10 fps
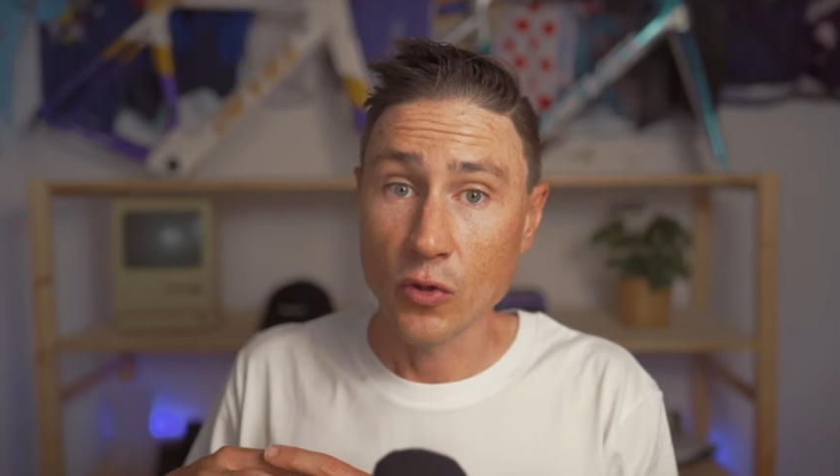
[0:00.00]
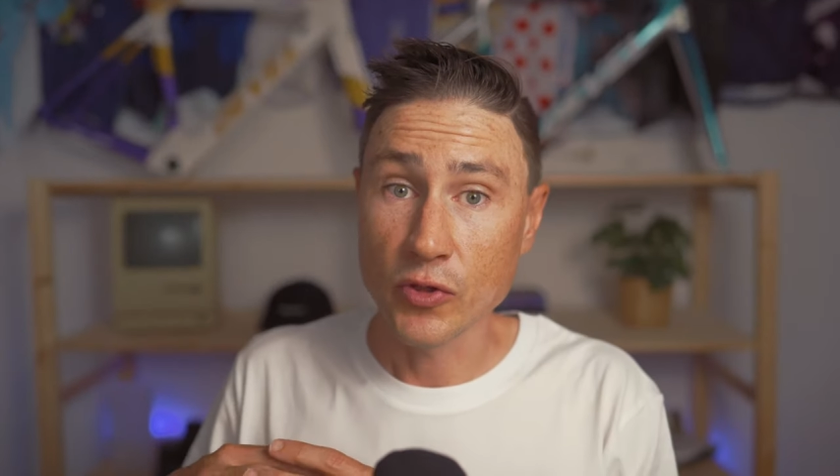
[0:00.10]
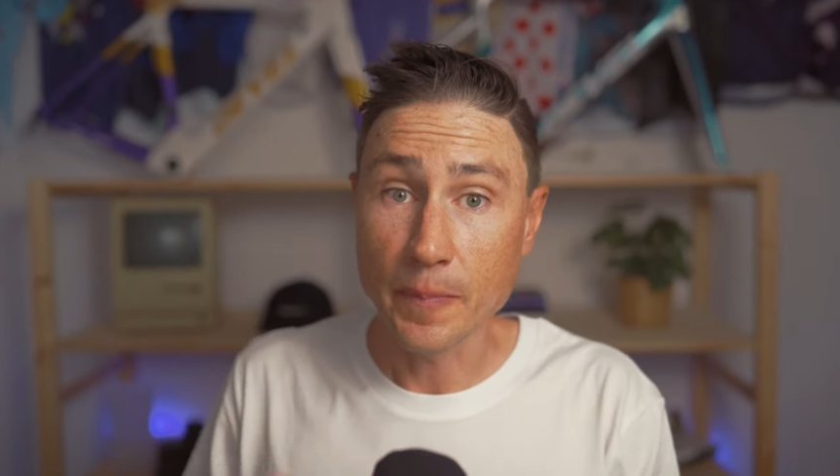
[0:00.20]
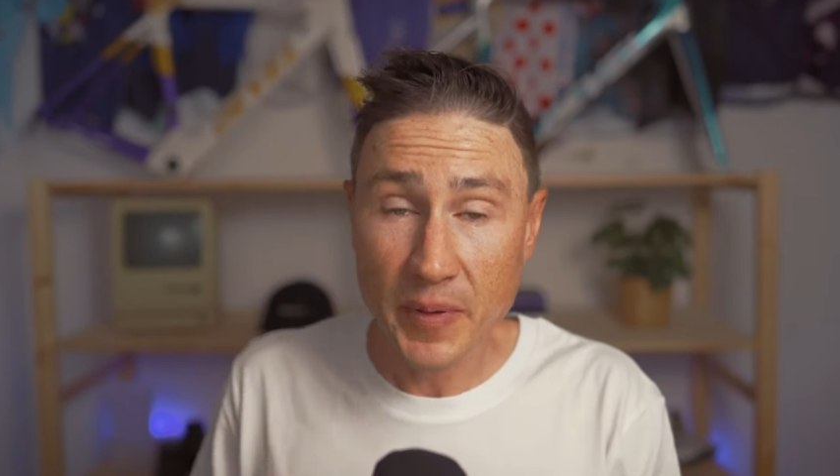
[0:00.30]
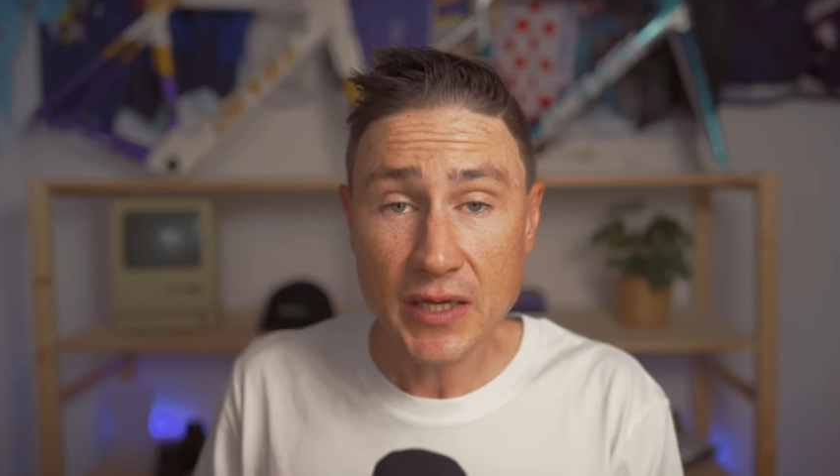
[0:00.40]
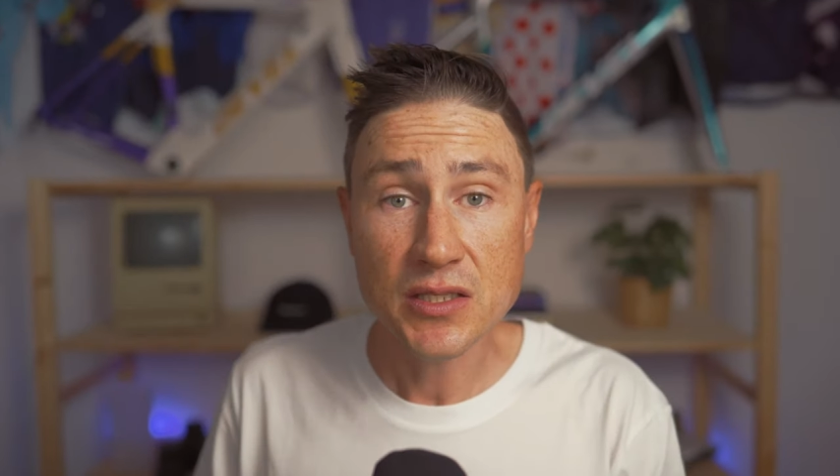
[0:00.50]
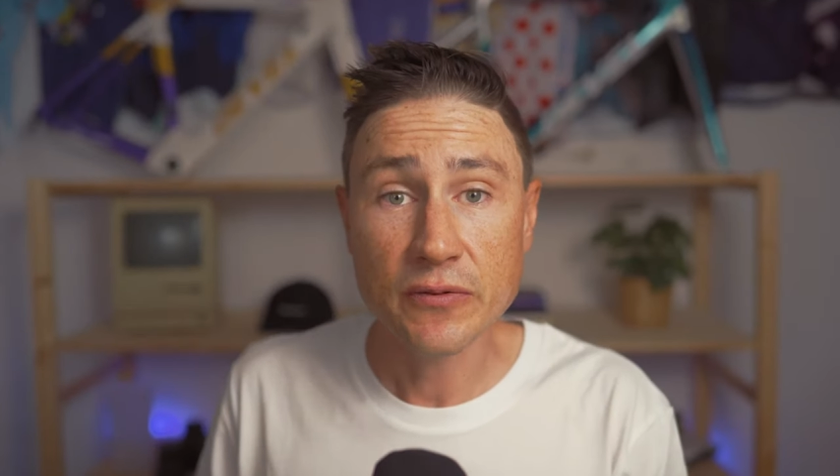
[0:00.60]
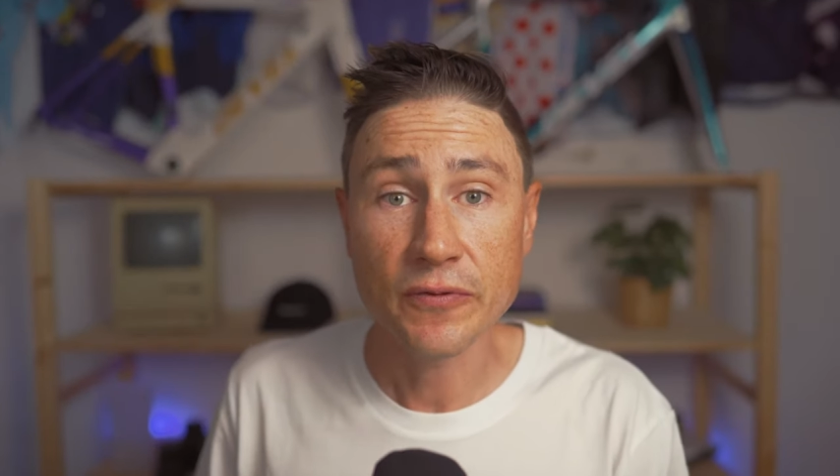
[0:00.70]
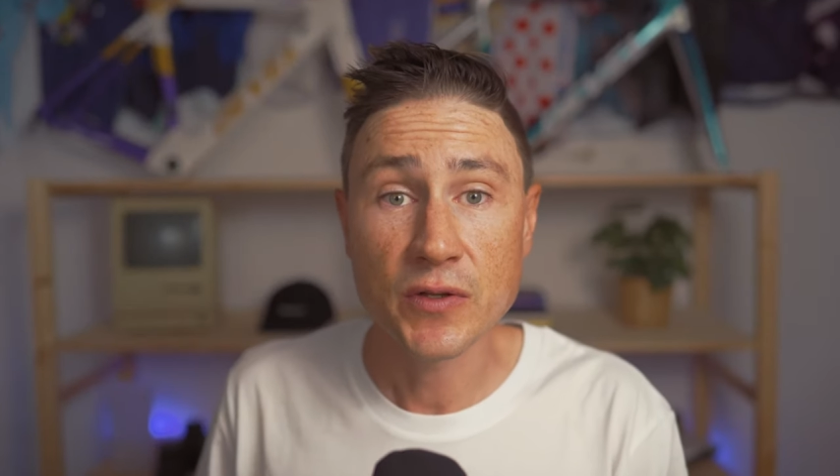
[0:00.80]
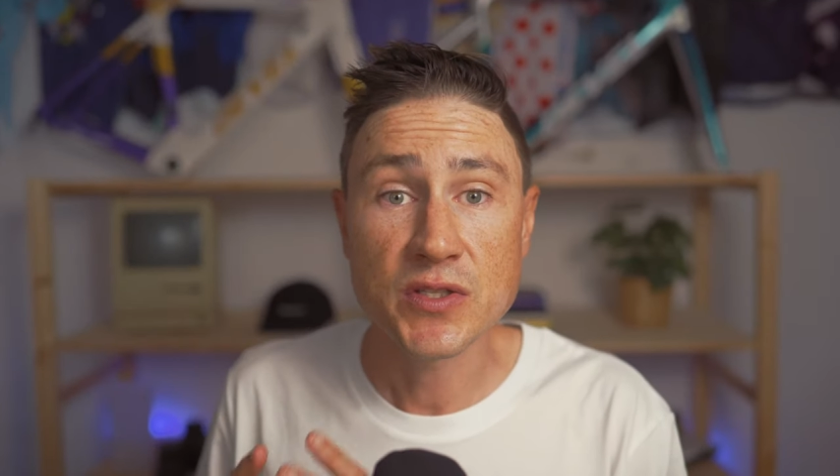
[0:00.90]
The big
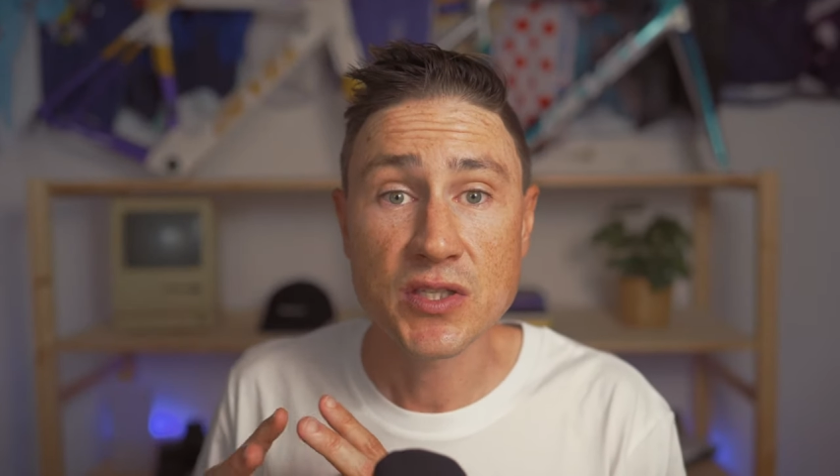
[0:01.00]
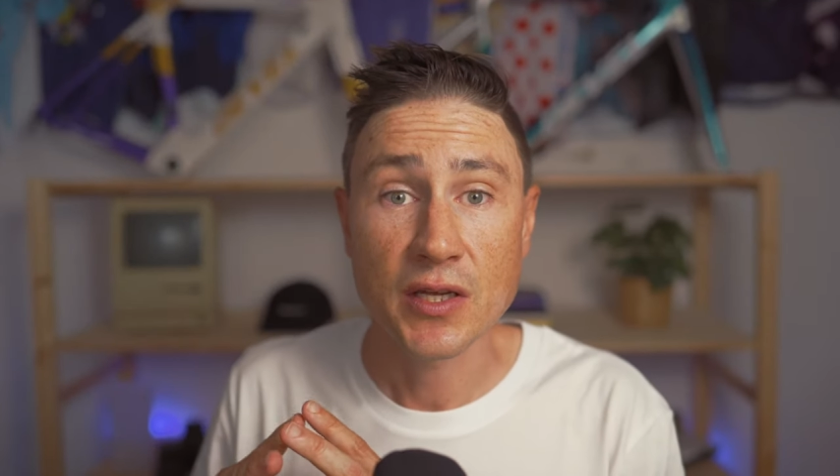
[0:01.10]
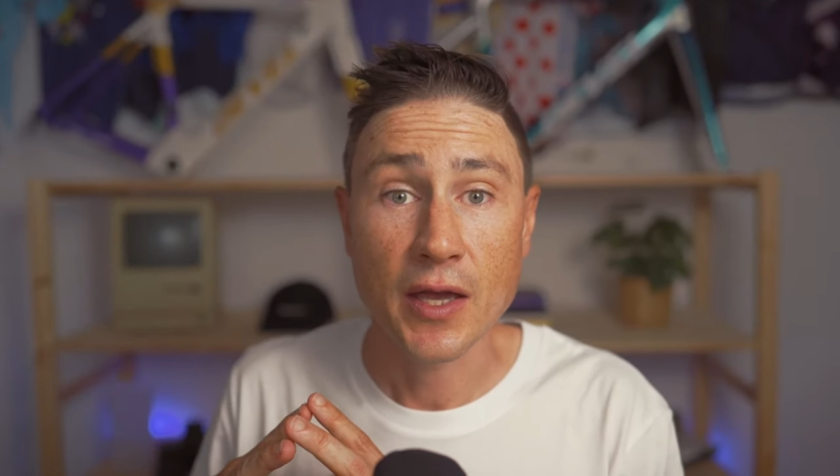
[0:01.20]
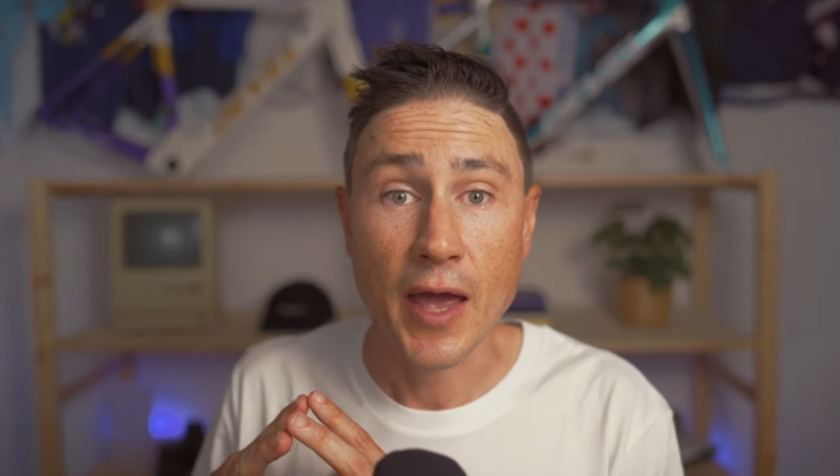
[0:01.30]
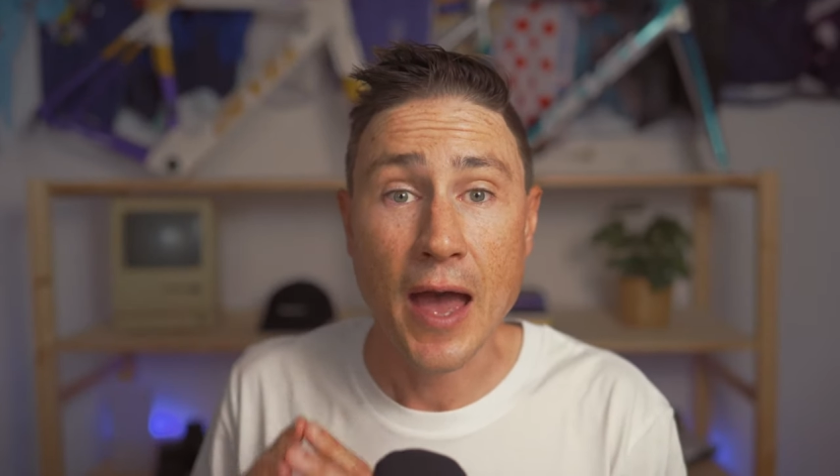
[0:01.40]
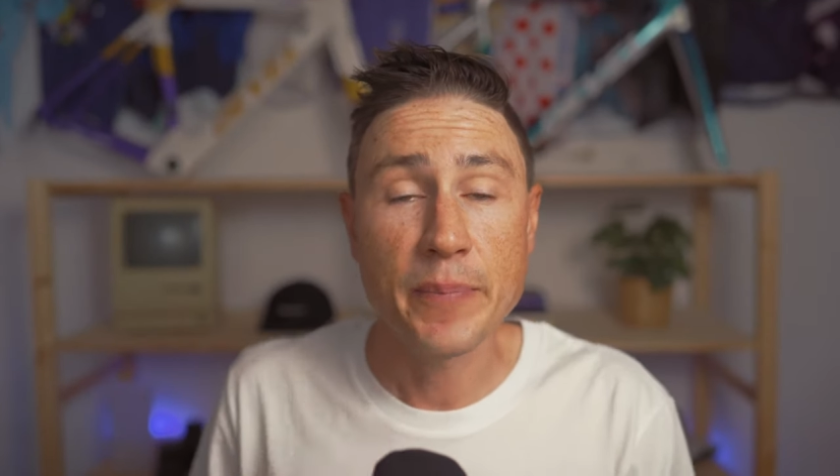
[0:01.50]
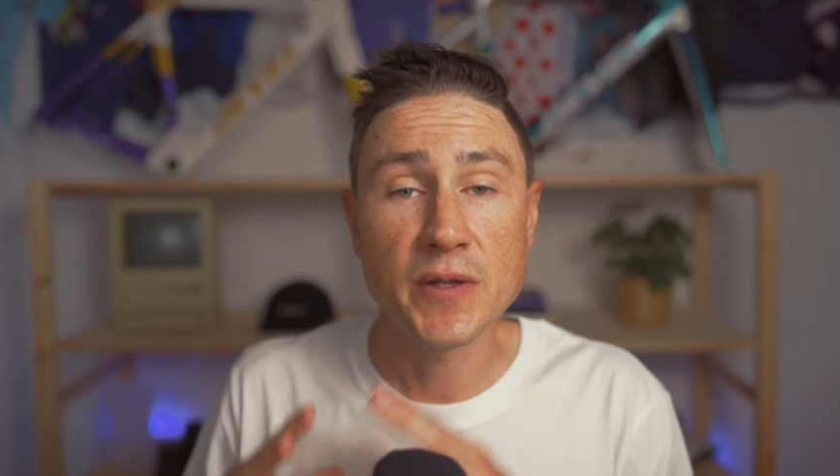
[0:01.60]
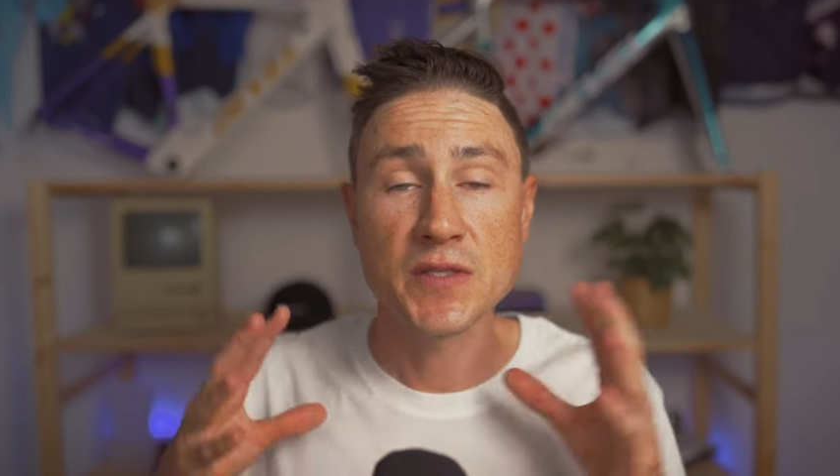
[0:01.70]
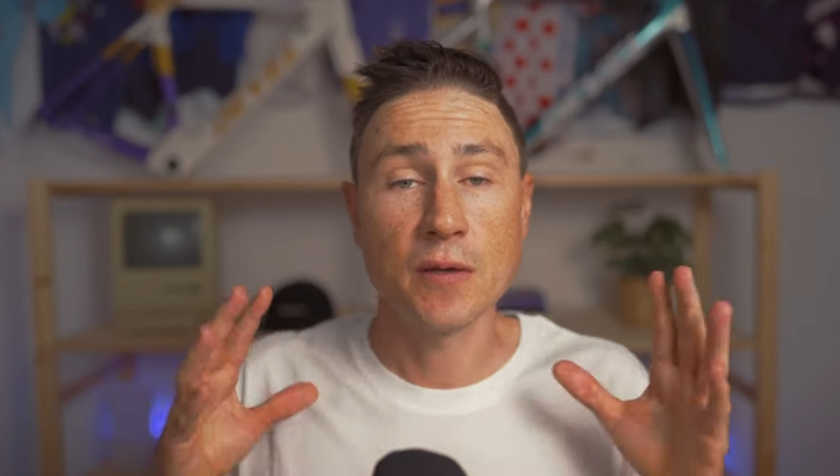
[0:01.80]
difference happens